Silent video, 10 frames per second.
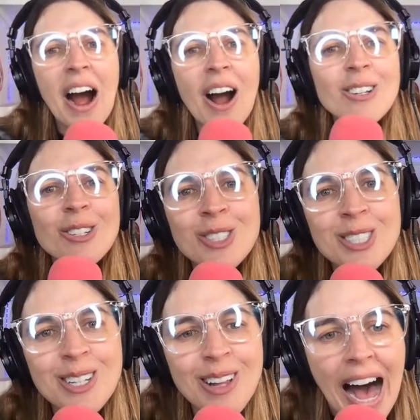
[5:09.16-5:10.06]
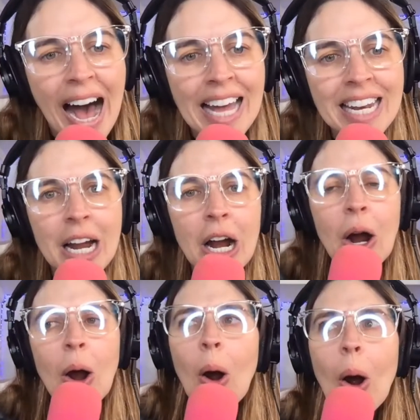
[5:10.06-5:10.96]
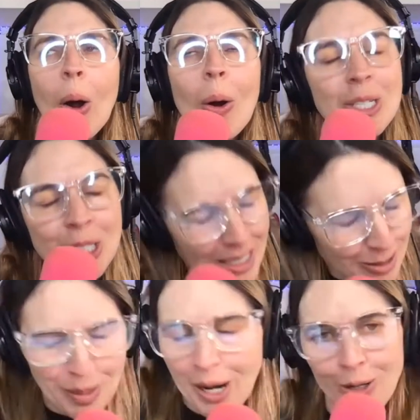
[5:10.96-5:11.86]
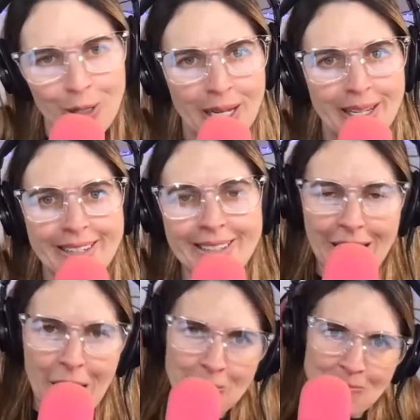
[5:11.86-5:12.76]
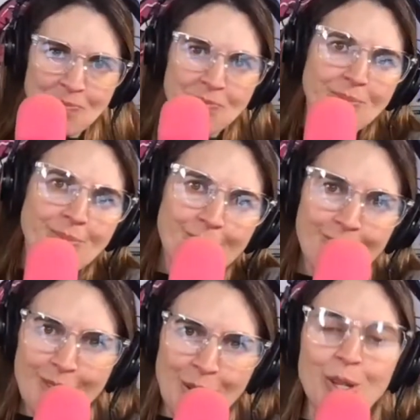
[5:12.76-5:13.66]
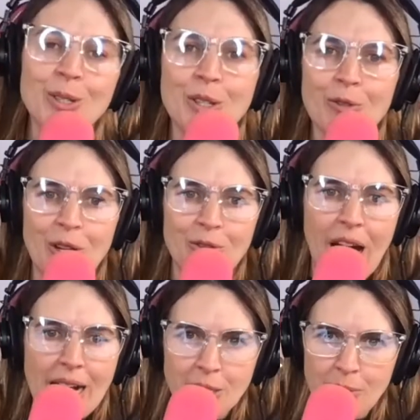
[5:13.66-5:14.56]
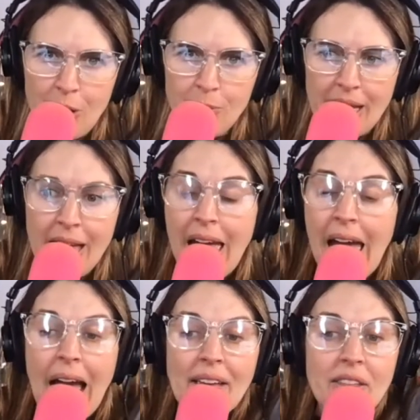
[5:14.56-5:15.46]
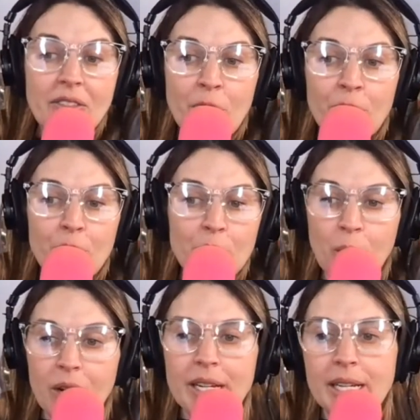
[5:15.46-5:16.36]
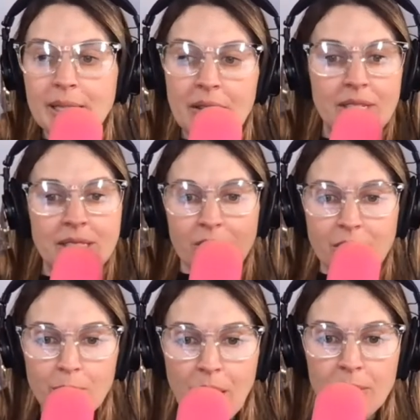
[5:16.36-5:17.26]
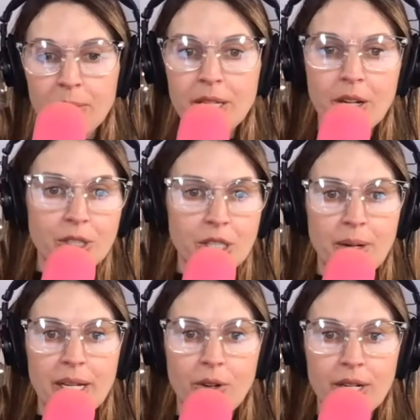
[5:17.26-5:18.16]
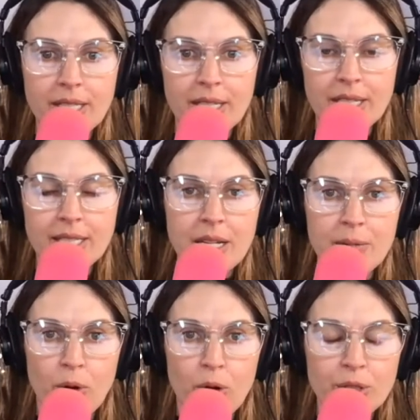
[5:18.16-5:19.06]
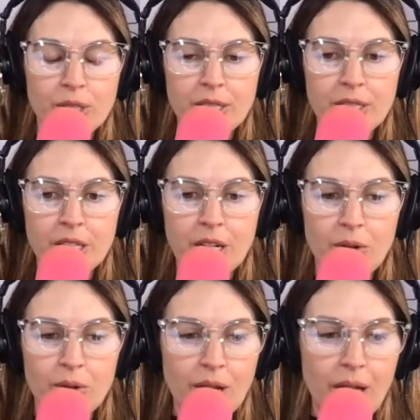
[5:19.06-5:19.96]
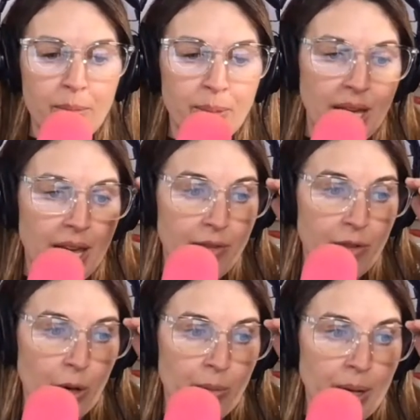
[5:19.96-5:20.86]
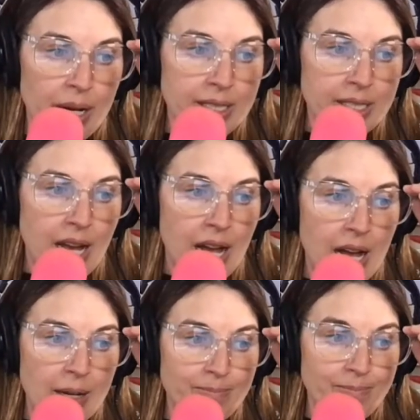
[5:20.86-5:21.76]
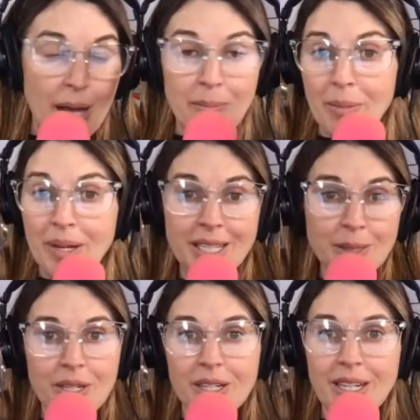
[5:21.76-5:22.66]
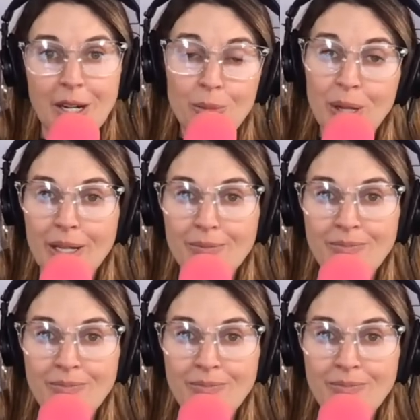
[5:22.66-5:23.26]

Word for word: Are you still hot or just barely, you know? There's a fun fact about me. And then the third one is, and this also probably goes to my craziness and bold, you know, uh, behavior, but um, I met my husband on an airplane.